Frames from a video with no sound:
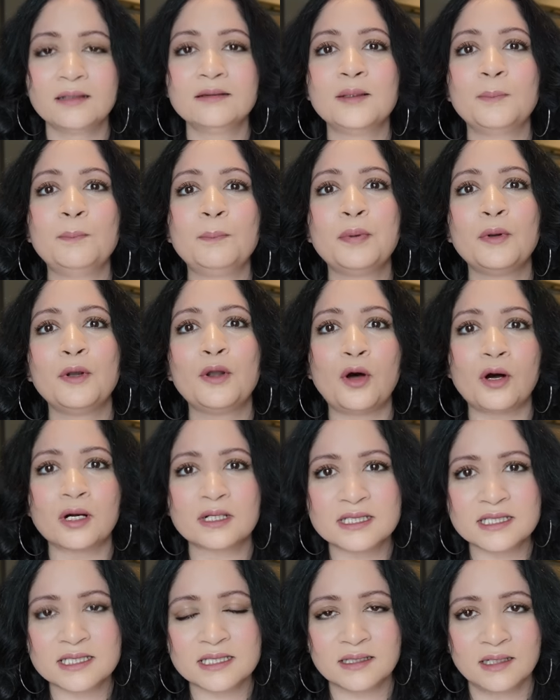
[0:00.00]
the
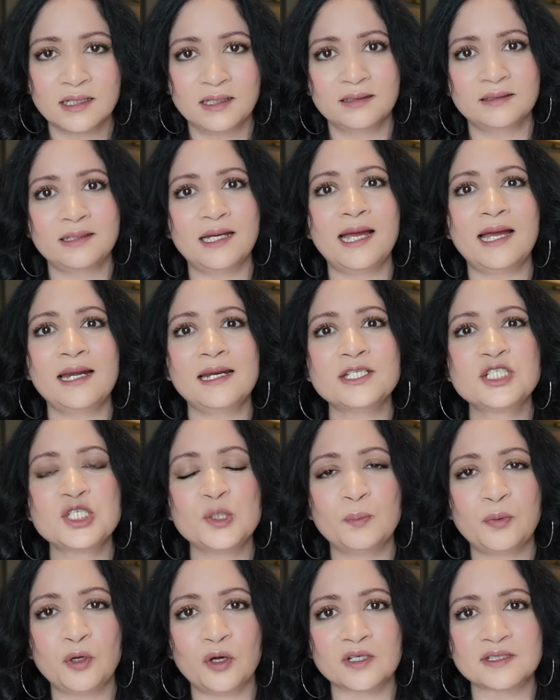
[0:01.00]
blocks, the
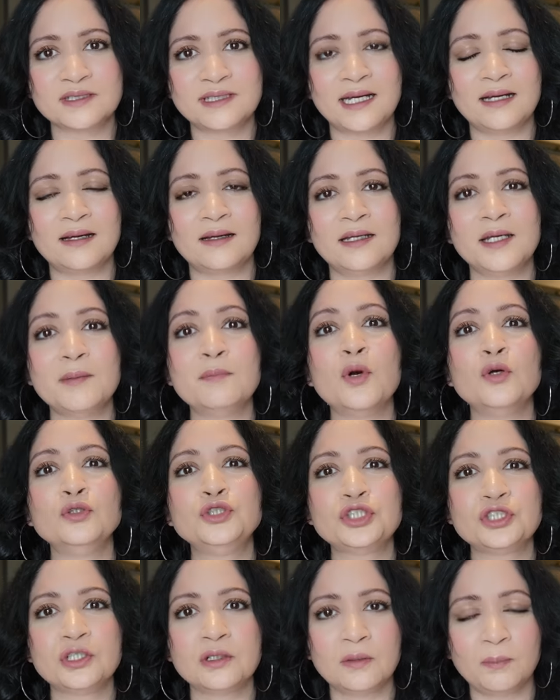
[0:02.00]
energy block, the
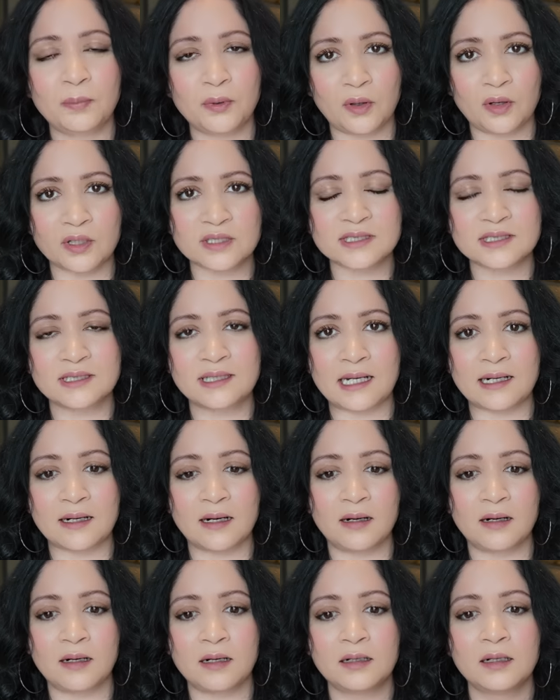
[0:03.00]
emotional blocks that
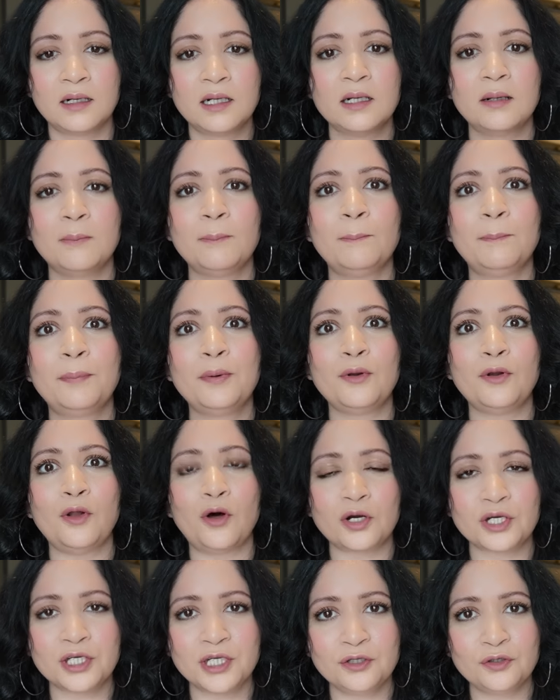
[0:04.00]
are
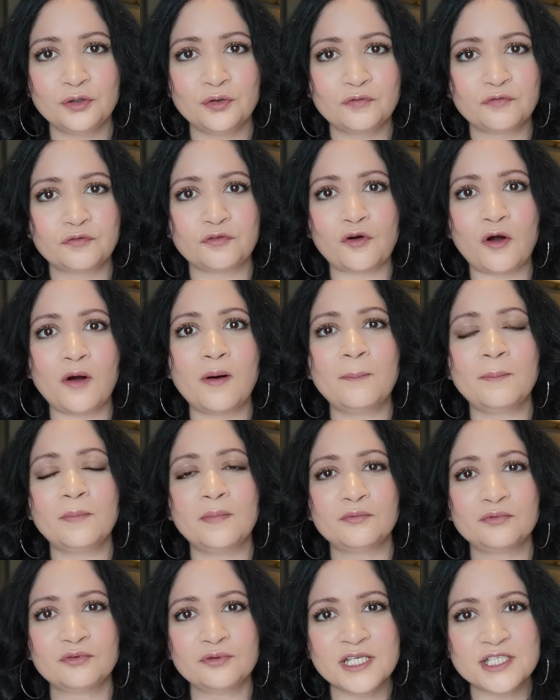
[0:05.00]
blocking you from
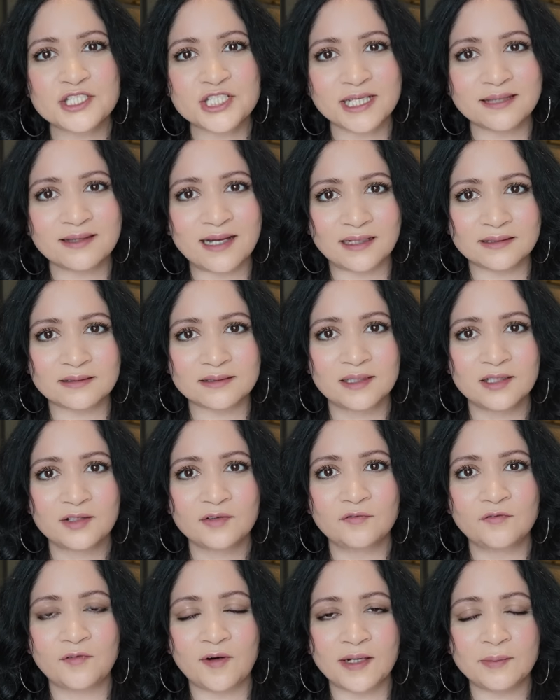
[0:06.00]
reaching that
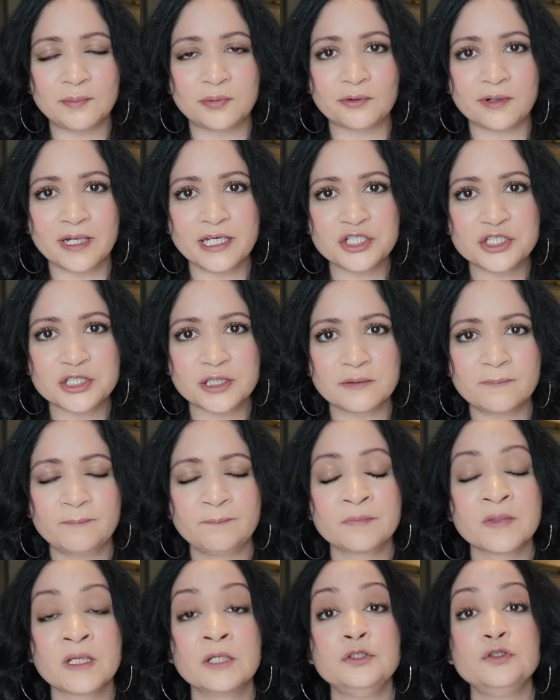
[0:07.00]
vibration,
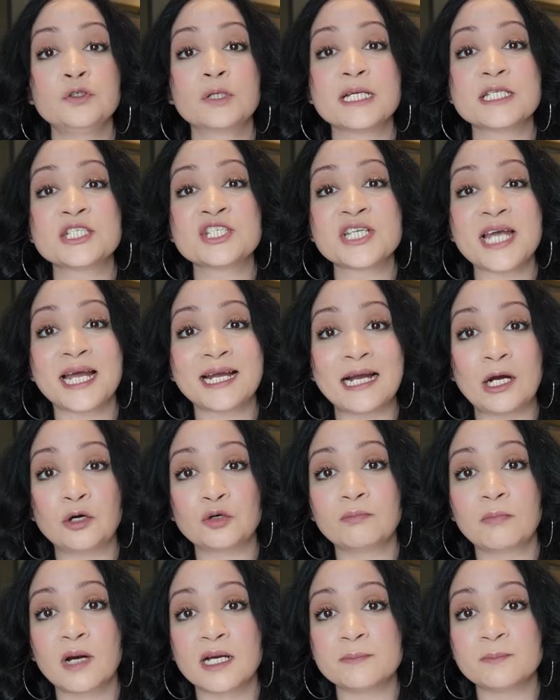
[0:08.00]
you can check
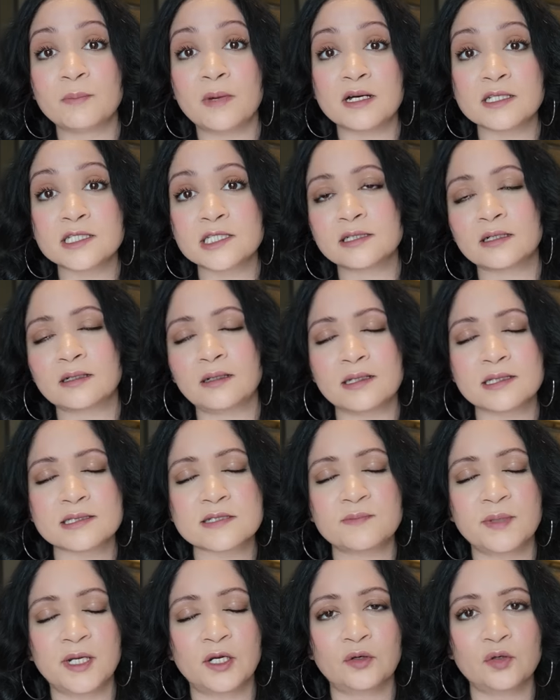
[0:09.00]
out my
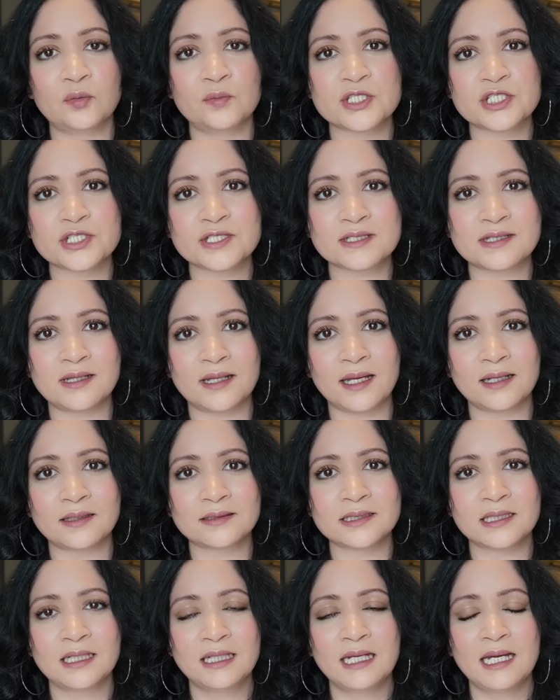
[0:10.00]
masterclass below, which is
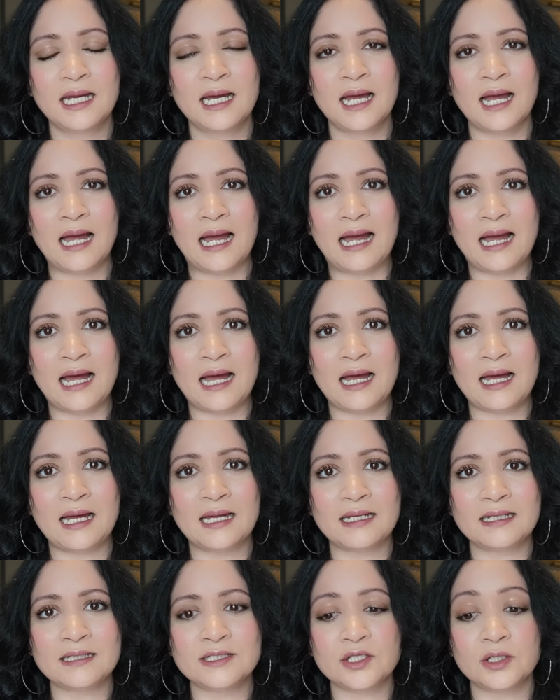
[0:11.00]
linked,
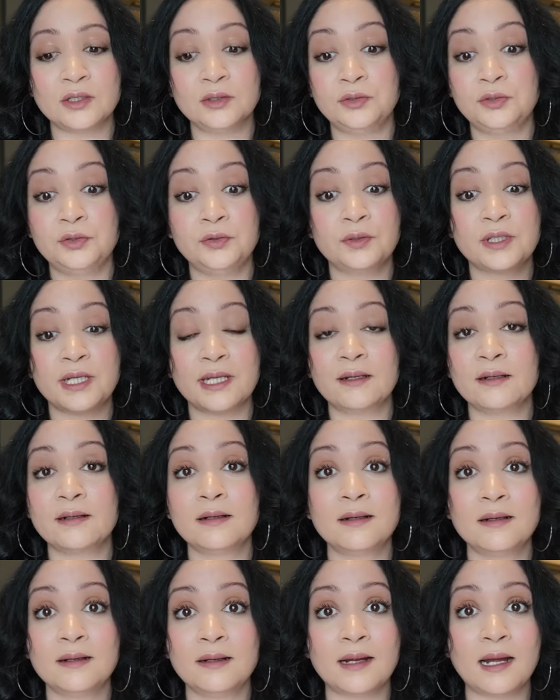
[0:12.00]
and you
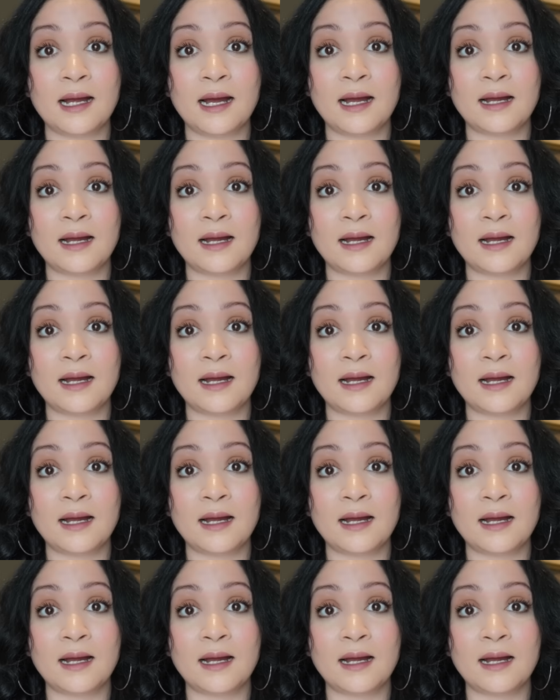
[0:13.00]
can